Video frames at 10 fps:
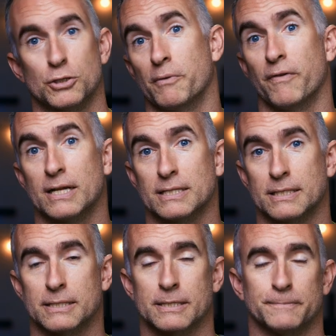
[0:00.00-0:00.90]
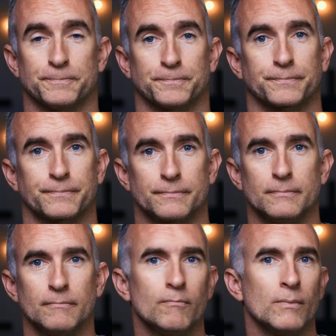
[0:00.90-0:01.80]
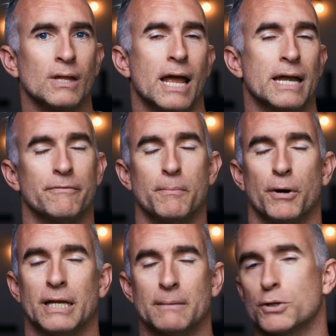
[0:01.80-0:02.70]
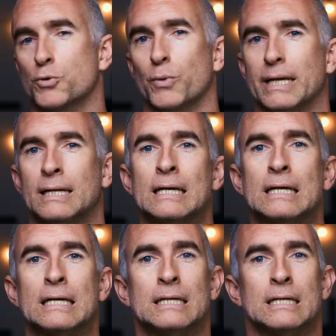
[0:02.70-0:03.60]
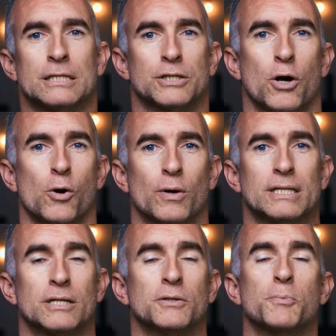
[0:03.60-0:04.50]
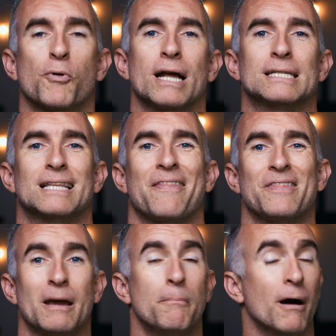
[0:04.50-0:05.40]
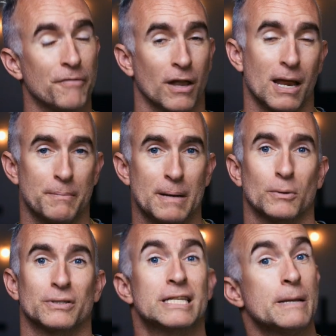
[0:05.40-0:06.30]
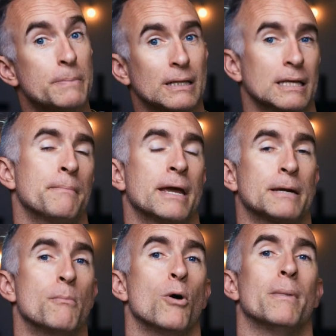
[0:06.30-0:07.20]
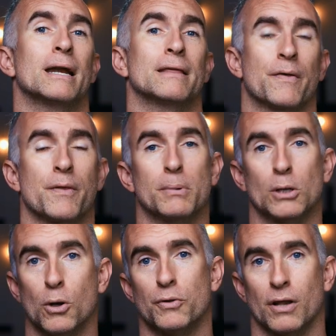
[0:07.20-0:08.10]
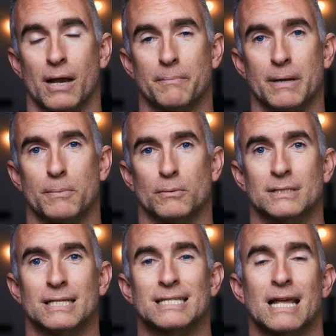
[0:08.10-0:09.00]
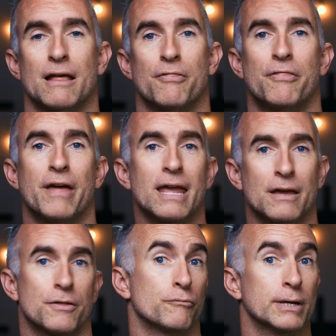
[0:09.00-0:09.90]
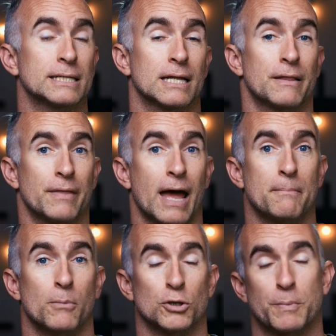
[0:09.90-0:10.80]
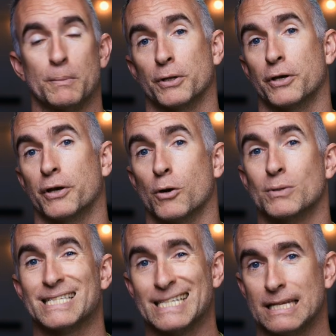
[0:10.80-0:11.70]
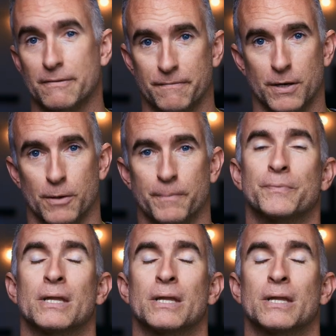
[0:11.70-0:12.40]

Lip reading: supervisors, and everybody in between. So it's no surprise that the above the line people typically make more money than the below the line people, since they are the reason that most people are going to go and see the film.